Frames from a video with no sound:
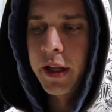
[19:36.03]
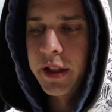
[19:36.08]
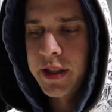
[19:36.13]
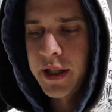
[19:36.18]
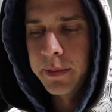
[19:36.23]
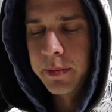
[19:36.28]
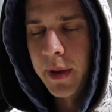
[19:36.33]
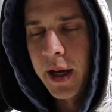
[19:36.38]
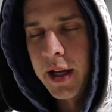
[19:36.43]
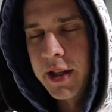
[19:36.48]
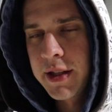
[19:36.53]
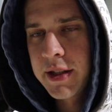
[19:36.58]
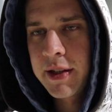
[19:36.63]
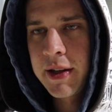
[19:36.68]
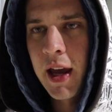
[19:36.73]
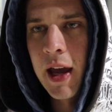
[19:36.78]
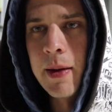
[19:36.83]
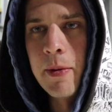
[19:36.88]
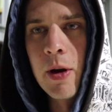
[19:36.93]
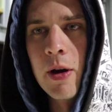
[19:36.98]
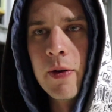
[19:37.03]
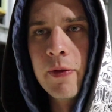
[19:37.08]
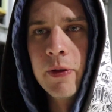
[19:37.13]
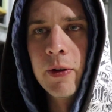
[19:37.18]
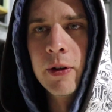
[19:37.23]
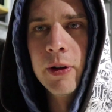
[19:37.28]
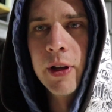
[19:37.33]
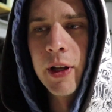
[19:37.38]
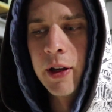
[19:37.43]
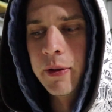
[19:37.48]
then some mates came
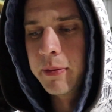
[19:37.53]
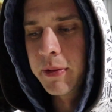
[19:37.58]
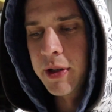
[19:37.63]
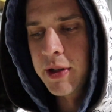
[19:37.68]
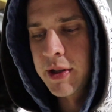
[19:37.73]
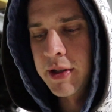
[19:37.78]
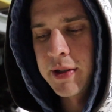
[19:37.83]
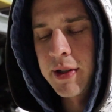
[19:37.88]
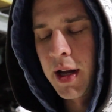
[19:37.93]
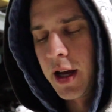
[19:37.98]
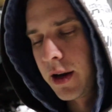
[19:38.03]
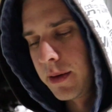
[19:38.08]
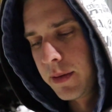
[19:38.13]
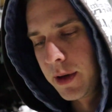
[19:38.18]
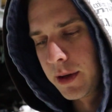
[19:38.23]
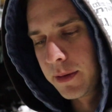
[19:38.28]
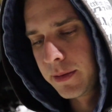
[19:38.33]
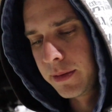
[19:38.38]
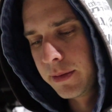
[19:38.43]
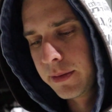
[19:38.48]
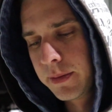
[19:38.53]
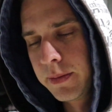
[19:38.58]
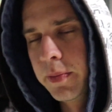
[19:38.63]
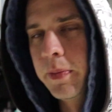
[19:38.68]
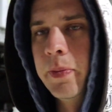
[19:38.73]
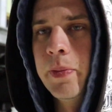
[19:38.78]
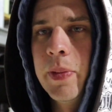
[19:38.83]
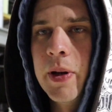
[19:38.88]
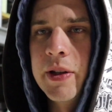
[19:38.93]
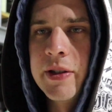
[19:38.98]
over, and then we just had a big
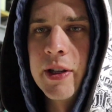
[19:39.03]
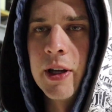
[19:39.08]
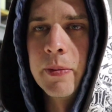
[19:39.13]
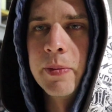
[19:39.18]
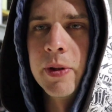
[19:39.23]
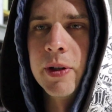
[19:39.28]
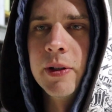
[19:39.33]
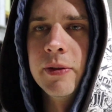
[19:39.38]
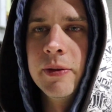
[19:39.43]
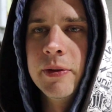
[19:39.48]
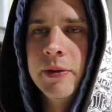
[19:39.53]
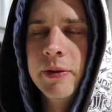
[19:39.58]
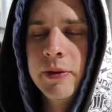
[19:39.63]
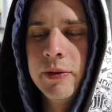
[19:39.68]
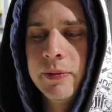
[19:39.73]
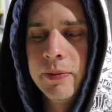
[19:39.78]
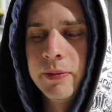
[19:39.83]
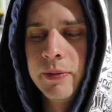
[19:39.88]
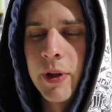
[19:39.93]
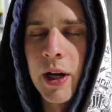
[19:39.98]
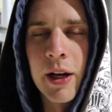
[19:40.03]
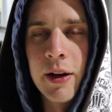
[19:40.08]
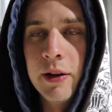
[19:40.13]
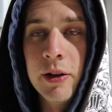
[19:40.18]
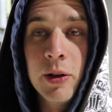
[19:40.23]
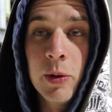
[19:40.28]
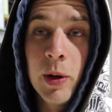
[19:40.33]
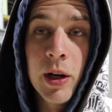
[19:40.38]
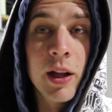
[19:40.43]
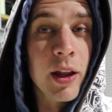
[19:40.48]
piss up, and I
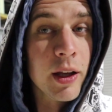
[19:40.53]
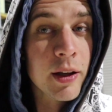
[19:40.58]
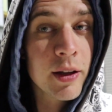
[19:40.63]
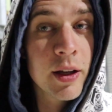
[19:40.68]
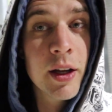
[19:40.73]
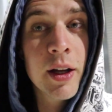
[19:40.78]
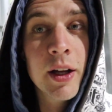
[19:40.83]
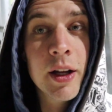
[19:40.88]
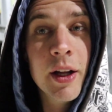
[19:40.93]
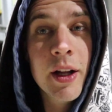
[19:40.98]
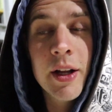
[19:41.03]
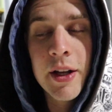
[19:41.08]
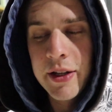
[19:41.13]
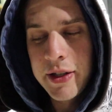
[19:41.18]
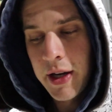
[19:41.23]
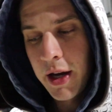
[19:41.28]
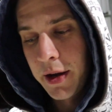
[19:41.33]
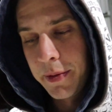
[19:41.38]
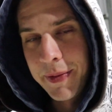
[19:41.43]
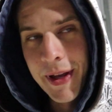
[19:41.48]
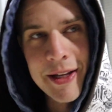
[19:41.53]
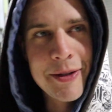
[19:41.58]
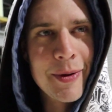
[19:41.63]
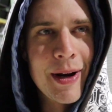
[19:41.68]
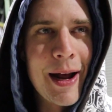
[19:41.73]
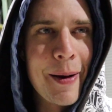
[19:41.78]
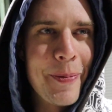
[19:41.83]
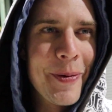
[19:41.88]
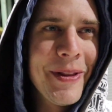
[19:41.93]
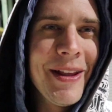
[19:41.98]
didn't do anything. So that's
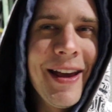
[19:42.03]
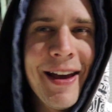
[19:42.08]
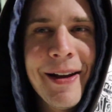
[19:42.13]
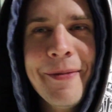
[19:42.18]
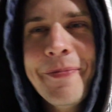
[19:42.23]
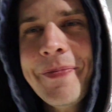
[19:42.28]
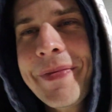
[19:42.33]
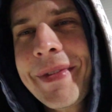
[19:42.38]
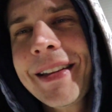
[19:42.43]
what happened there.